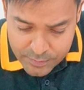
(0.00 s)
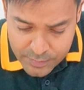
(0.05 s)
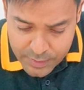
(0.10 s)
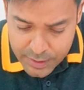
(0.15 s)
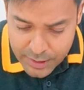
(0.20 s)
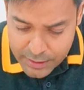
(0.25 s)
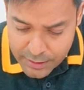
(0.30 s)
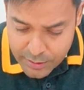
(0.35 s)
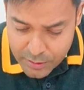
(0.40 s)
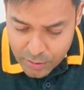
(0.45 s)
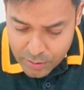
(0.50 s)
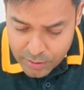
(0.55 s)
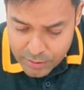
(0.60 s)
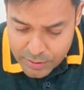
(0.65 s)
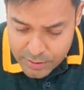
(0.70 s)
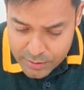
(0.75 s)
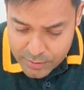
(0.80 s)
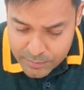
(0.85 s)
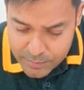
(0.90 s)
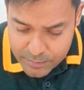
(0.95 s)

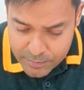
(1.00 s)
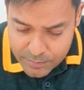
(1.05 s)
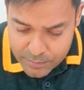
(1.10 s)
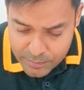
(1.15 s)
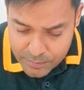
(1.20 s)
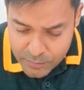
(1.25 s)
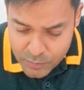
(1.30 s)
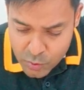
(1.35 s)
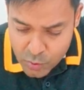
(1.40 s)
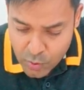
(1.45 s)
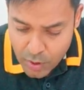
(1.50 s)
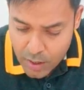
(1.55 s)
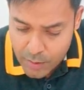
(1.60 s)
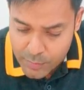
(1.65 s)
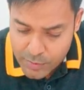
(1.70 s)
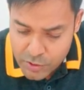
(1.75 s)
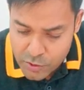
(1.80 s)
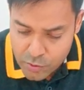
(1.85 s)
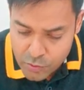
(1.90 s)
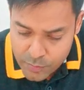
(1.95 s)
$80. So how
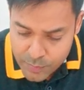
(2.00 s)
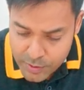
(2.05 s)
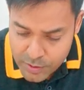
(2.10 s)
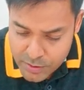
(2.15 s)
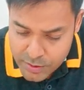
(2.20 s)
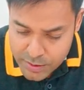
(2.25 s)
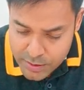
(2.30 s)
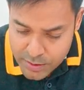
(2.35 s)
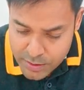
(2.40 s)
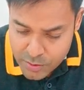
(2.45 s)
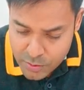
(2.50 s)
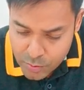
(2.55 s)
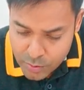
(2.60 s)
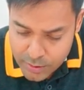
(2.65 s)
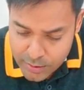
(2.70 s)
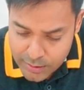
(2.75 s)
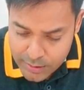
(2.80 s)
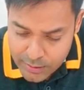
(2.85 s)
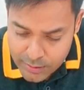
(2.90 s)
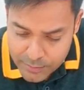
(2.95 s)
much you purchase total?